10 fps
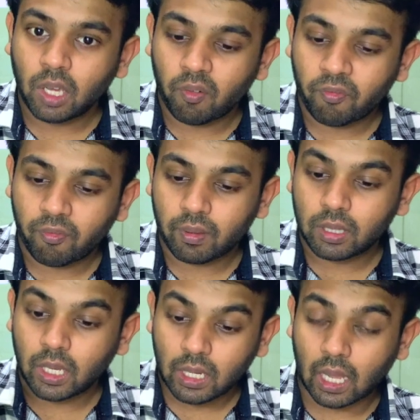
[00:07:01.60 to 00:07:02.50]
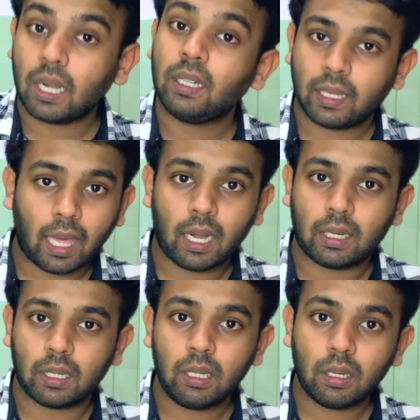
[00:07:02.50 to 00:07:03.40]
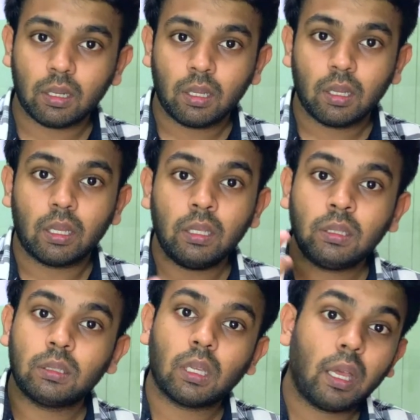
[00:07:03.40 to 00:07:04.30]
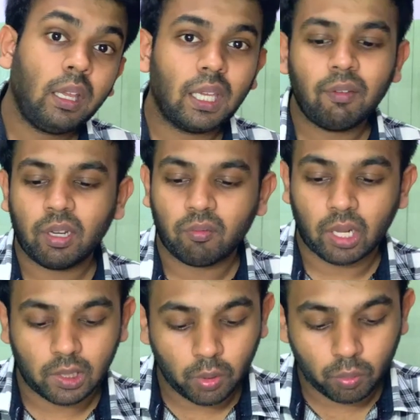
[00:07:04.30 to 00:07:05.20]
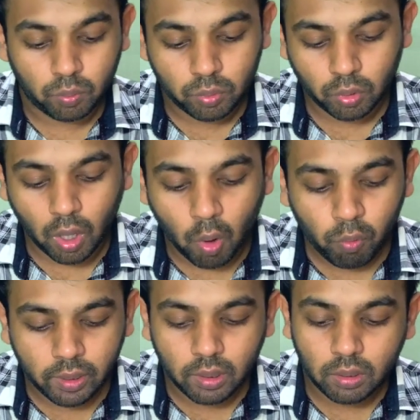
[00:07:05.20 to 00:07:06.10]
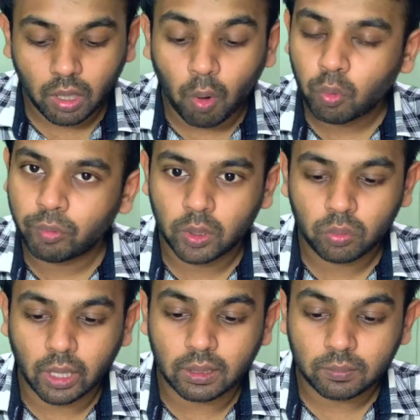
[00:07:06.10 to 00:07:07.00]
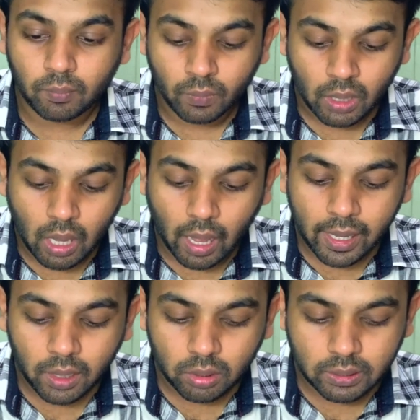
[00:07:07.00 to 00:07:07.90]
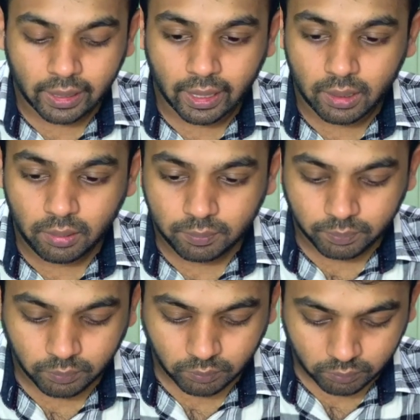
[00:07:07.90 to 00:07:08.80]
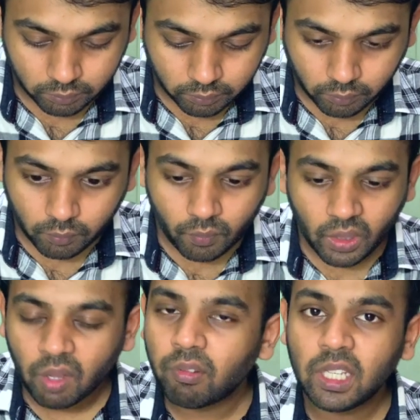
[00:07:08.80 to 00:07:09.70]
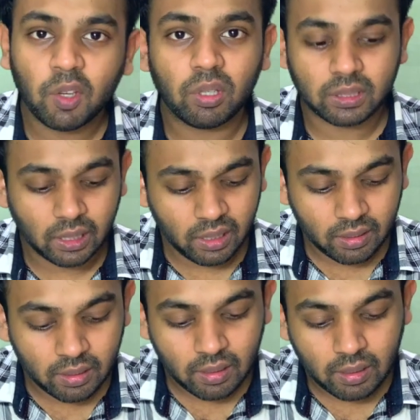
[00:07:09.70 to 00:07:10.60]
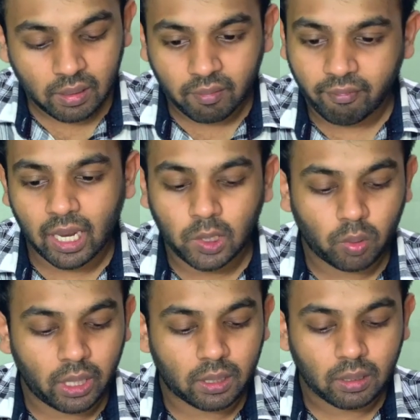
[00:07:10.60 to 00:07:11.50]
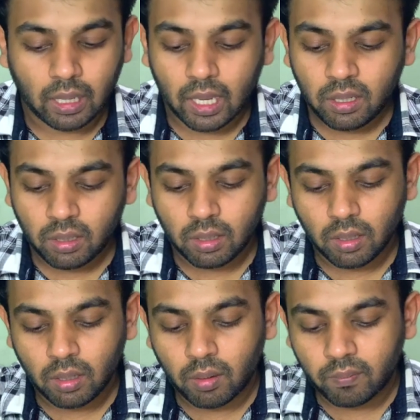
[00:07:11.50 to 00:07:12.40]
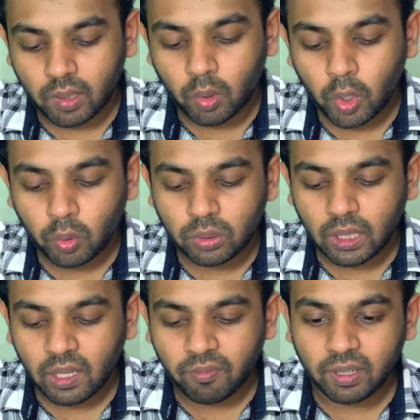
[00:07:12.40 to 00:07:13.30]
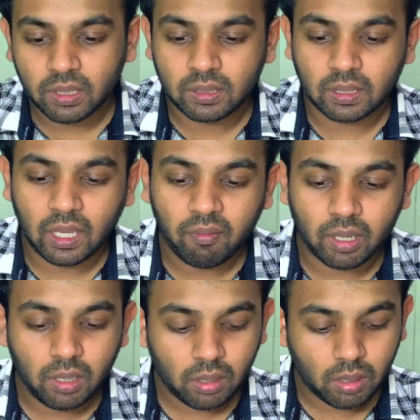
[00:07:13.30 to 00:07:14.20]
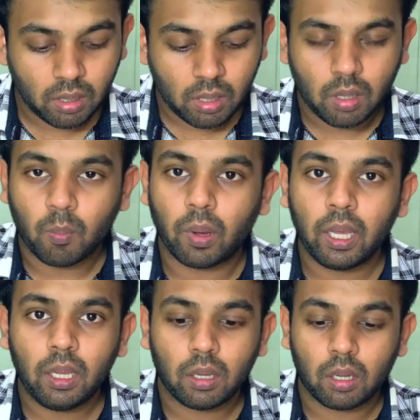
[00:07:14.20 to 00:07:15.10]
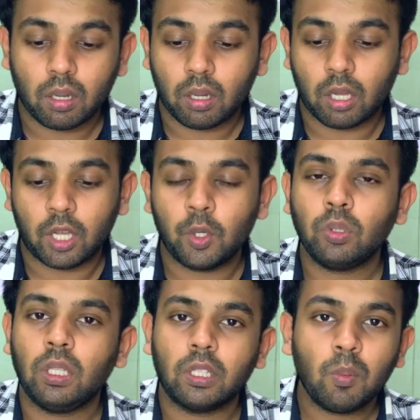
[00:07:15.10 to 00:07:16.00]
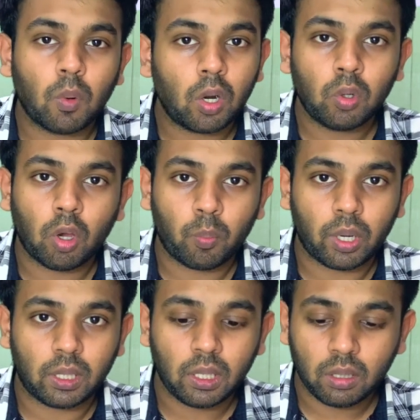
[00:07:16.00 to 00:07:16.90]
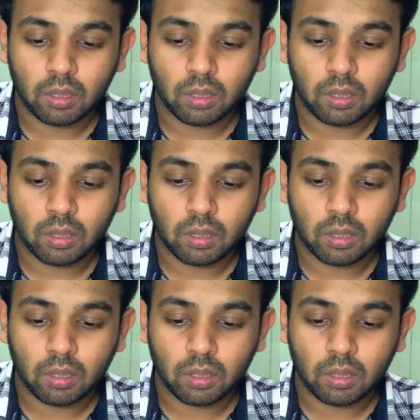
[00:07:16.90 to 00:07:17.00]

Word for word: of the current character is a even value so how we do how would we do that i dot second will give us the value right and we are going to see if it is even by uh, using the modulo operator